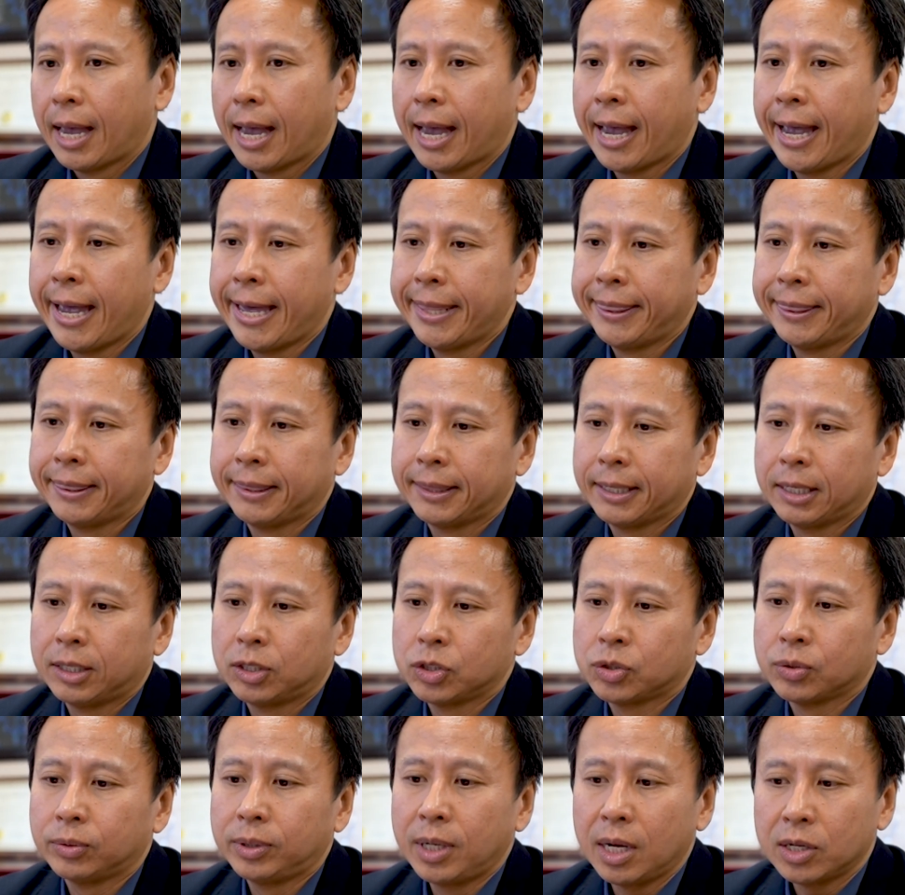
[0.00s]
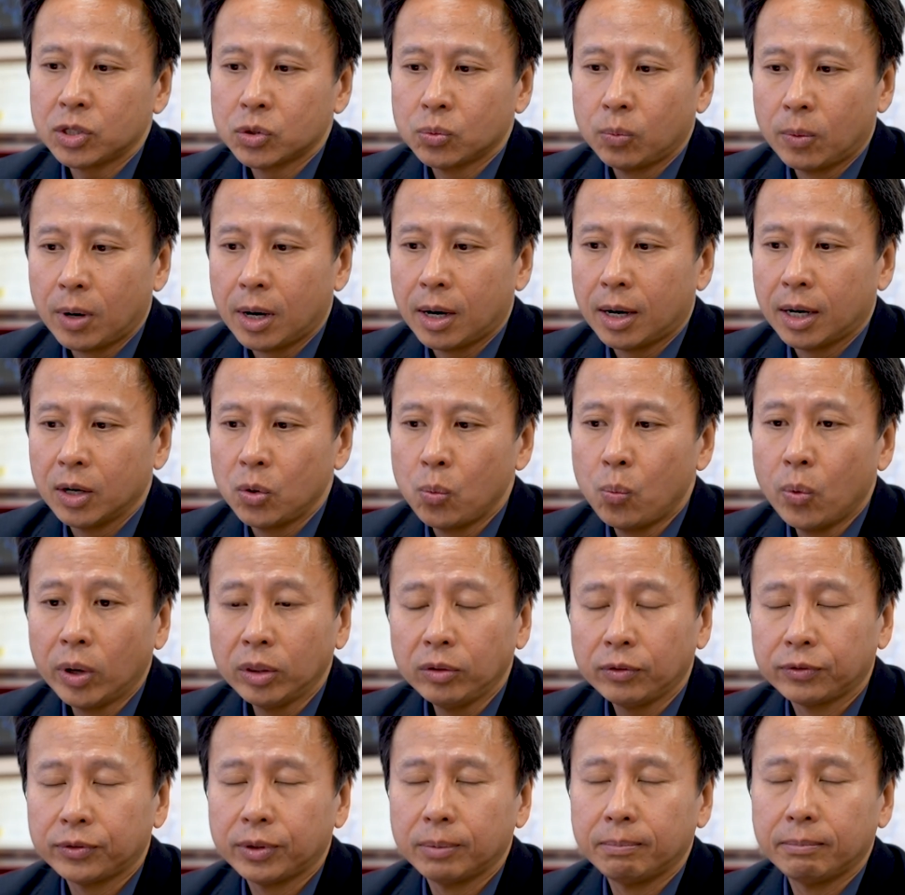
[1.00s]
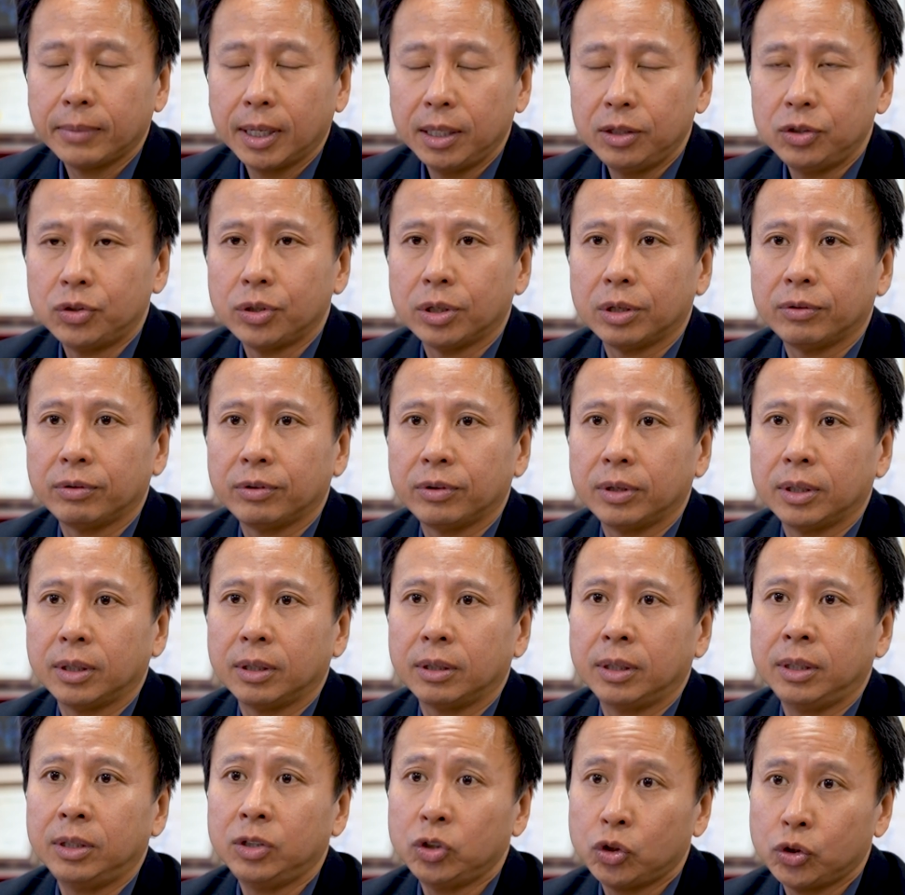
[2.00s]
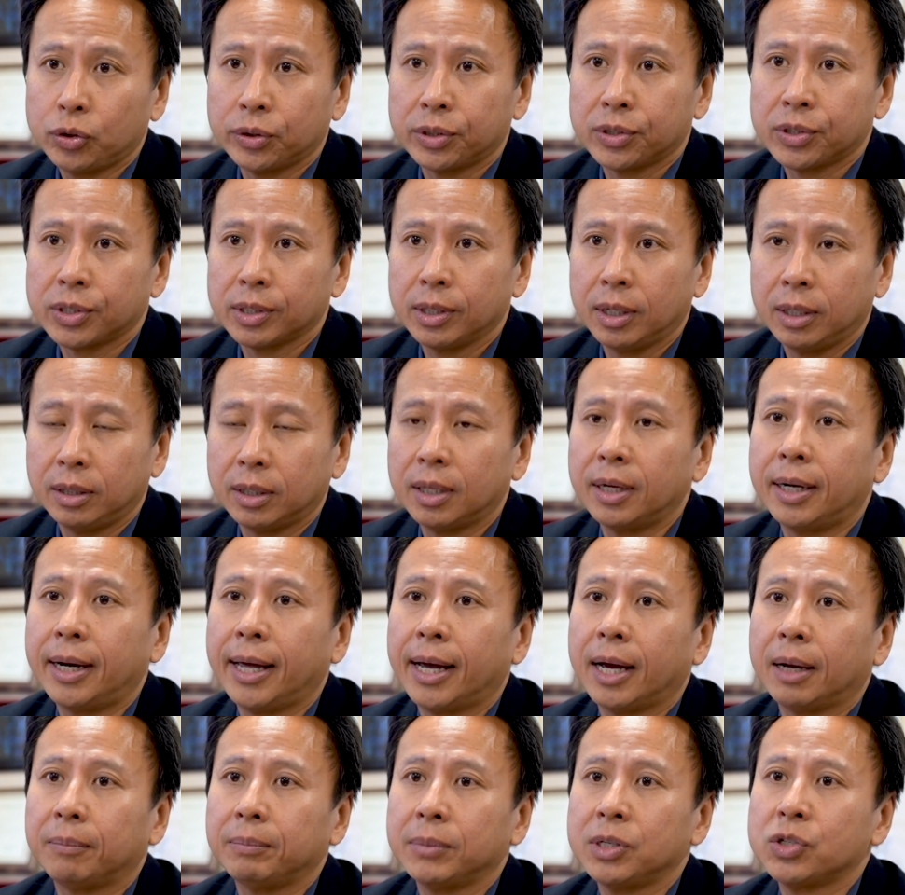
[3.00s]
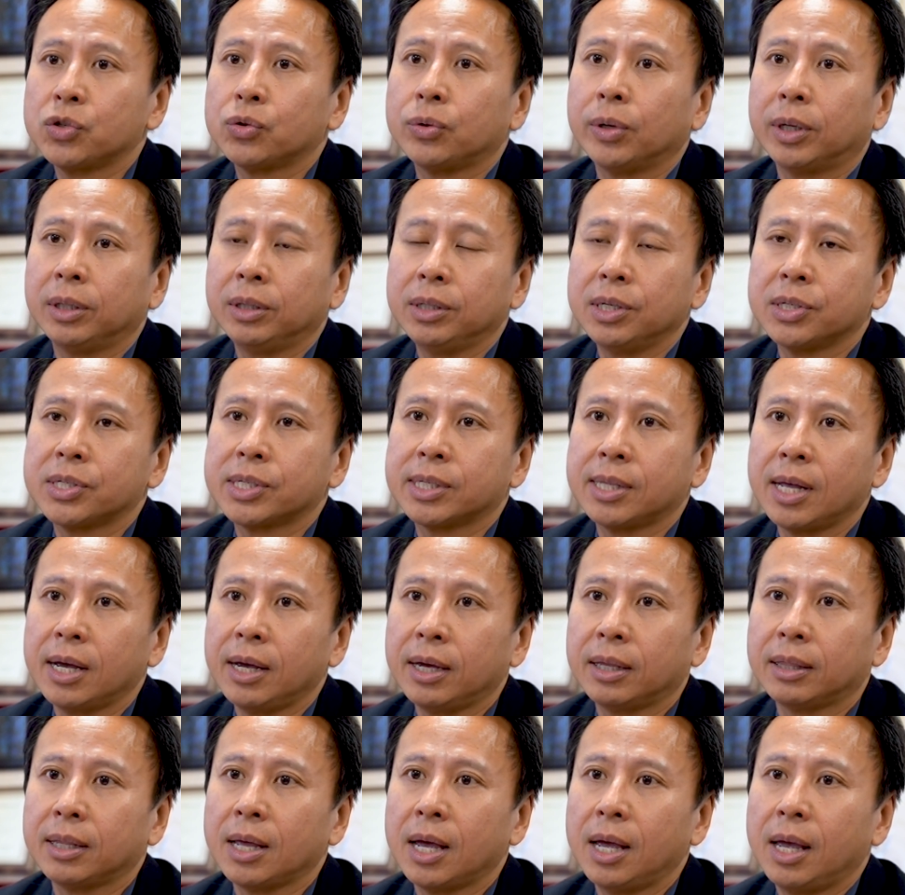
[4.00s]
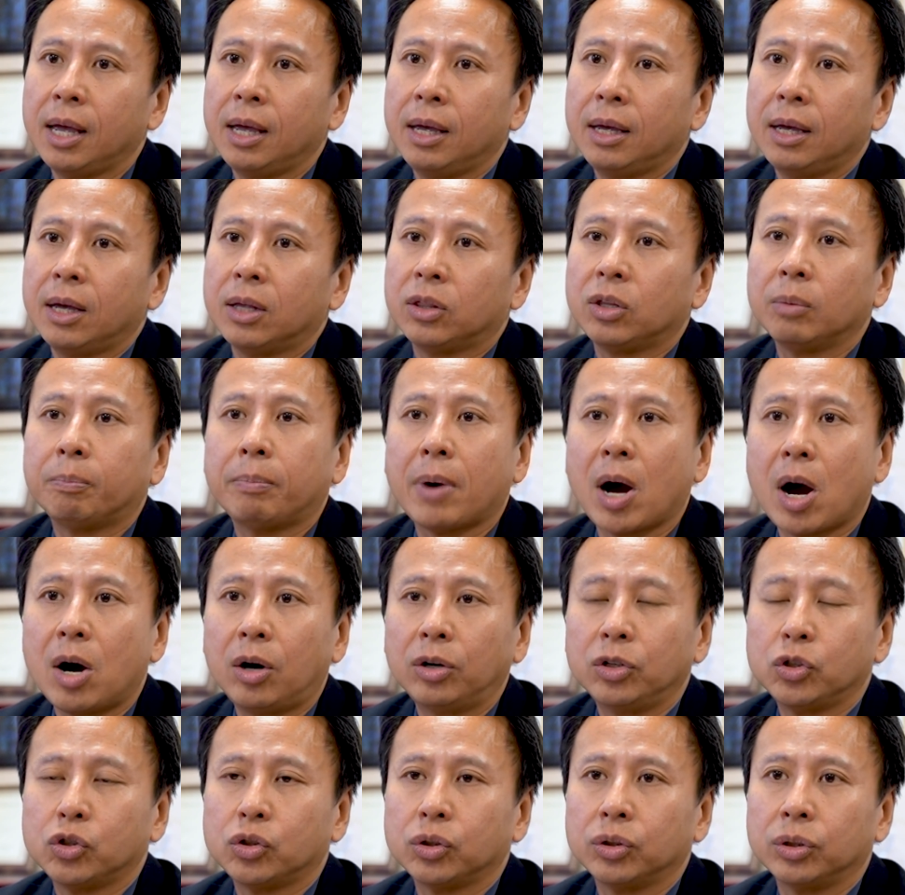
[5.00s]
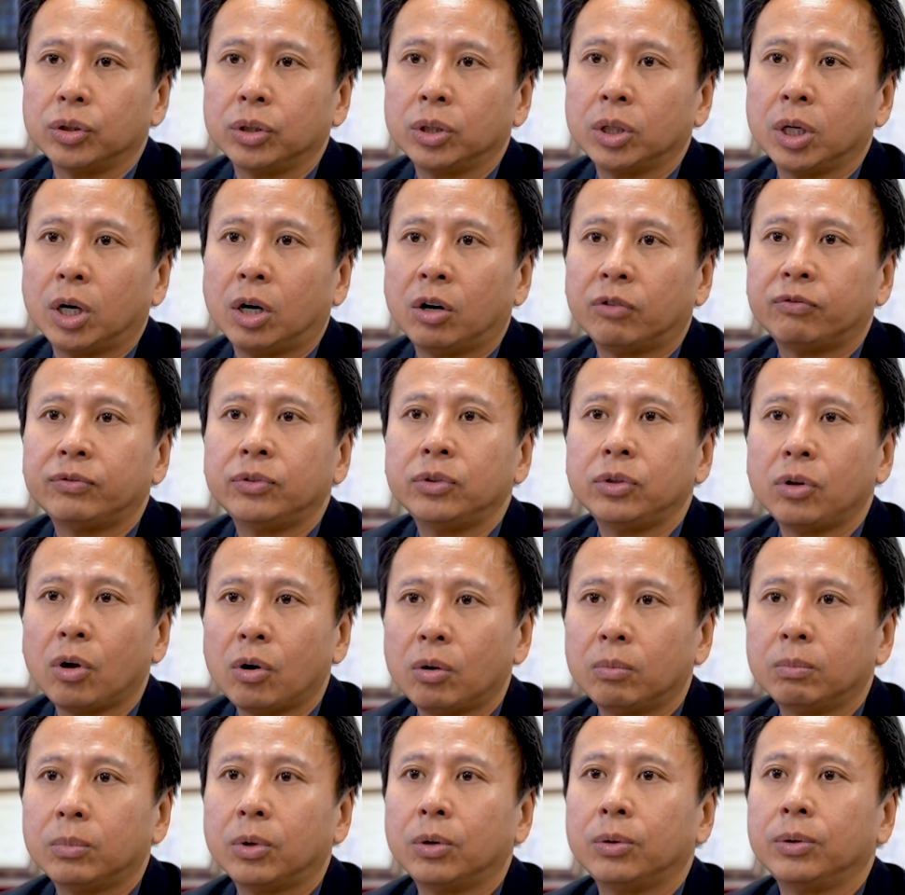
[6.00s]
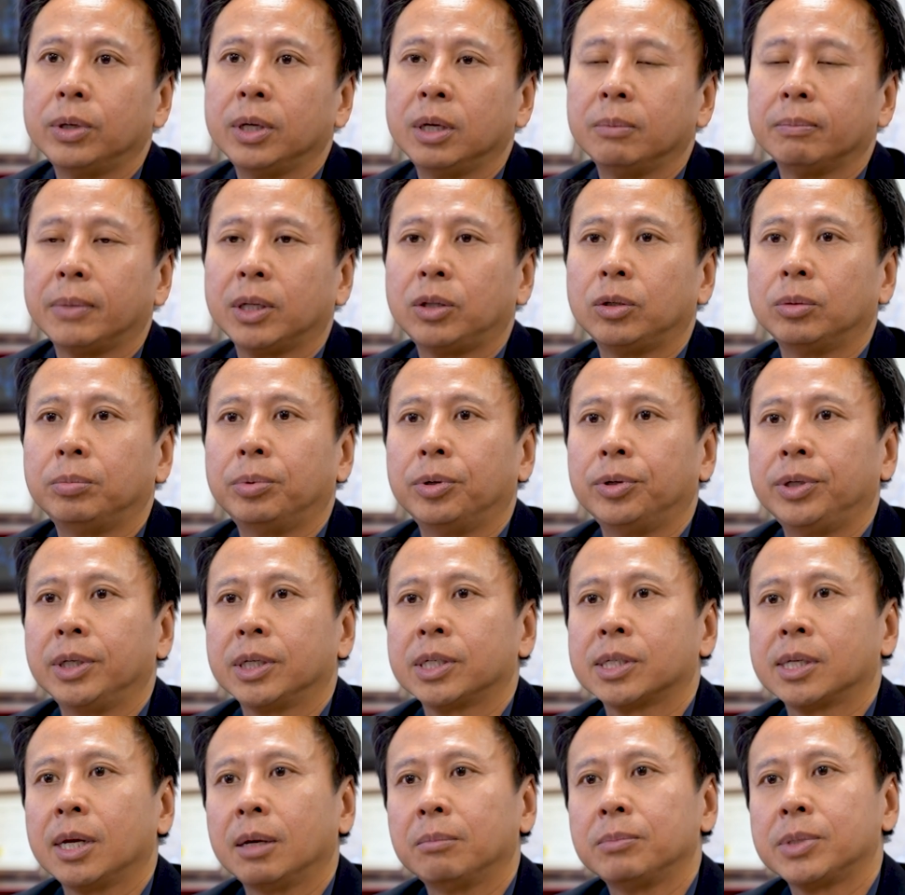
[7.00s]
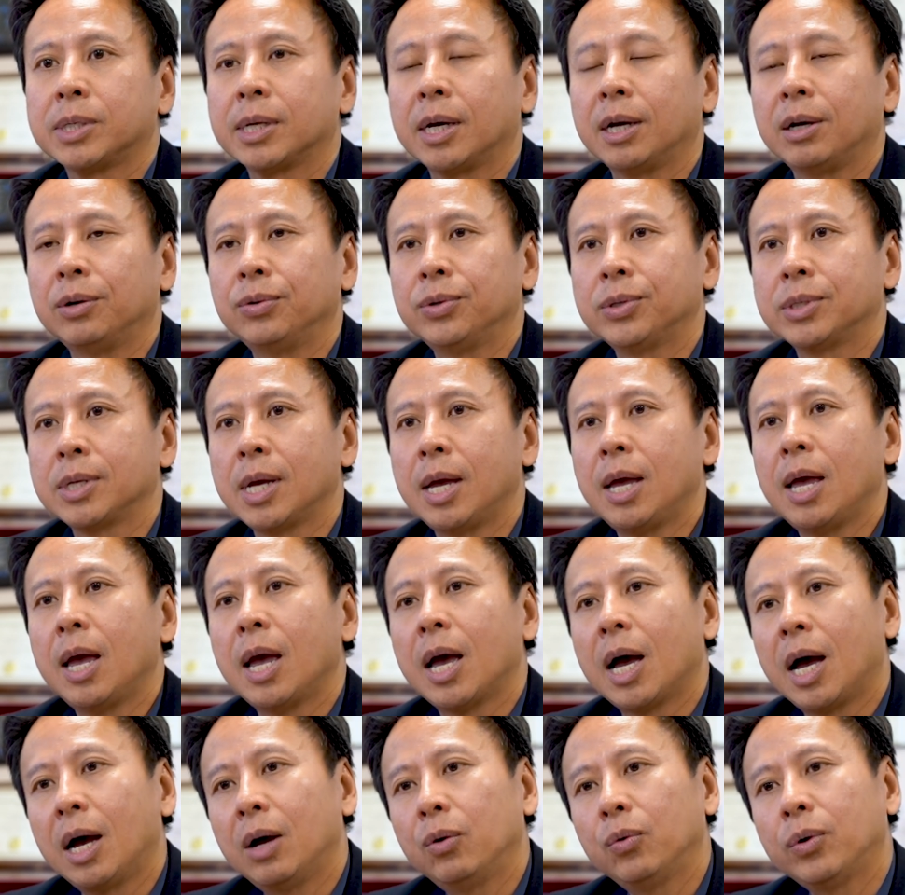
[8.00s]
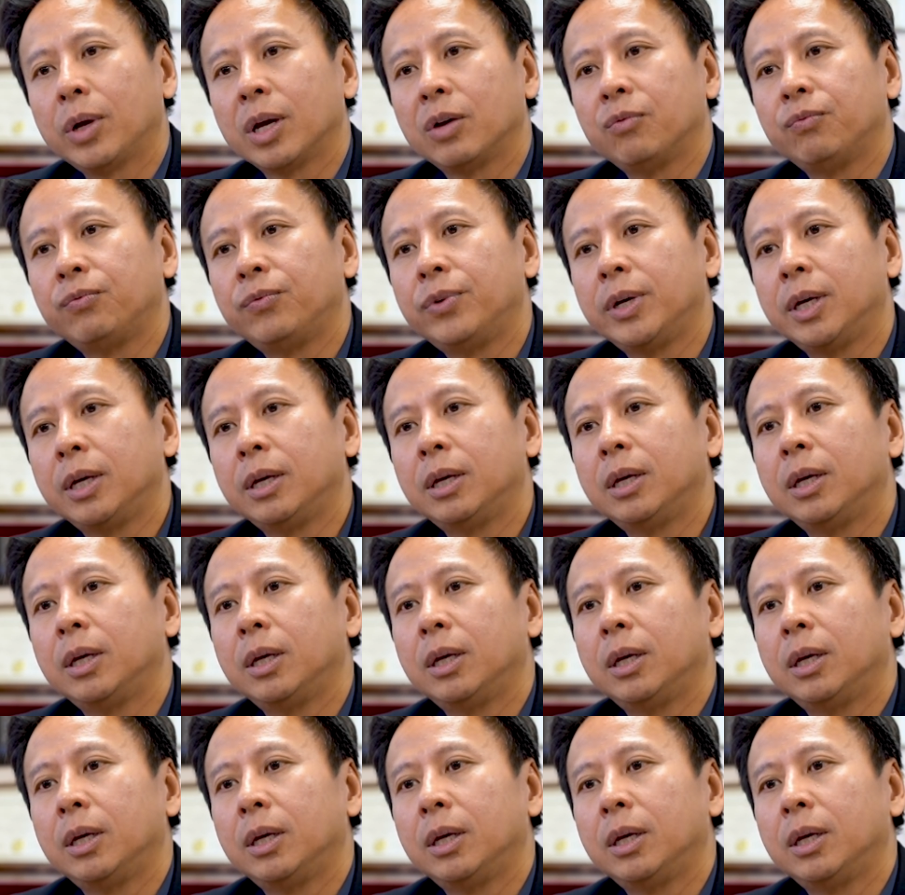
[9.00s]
And so that's why one of the major interests in the lab is to understand the biology of normal hematopoietic stem cells. How can we